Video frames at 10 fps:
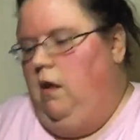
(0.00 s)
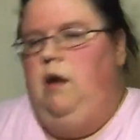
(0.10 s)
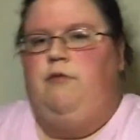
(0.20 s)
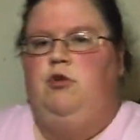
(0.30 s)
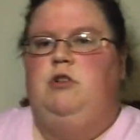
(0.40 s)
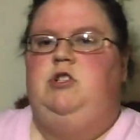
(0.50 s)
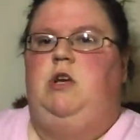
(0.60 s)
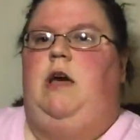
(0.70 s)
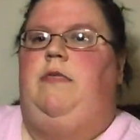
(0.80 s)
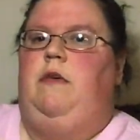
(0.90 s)
And of course
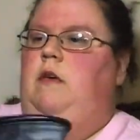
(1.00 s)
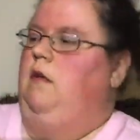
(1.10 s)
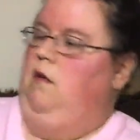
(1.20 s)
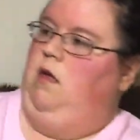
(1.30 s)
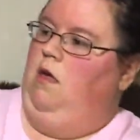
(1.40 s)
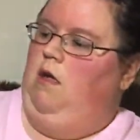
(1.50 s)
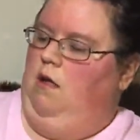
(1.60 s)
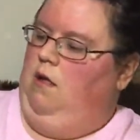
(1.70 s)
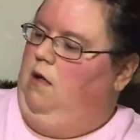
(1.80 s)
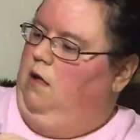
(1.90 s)
you got the
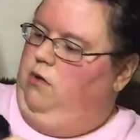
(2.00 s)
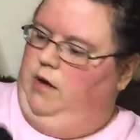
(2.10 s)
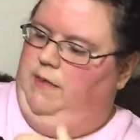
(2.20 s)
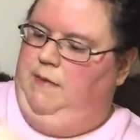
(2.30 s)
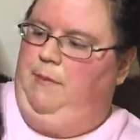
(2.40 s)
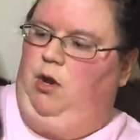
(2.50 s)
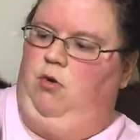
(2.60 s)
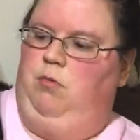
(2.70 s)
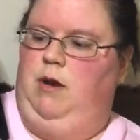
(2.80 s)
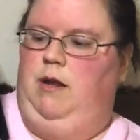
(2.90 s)

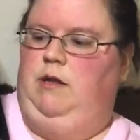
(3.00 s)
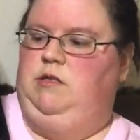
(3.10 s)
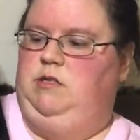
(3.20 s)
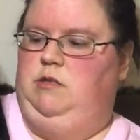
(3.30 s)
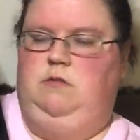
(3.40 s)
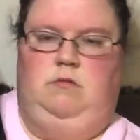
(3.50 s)
metal rings,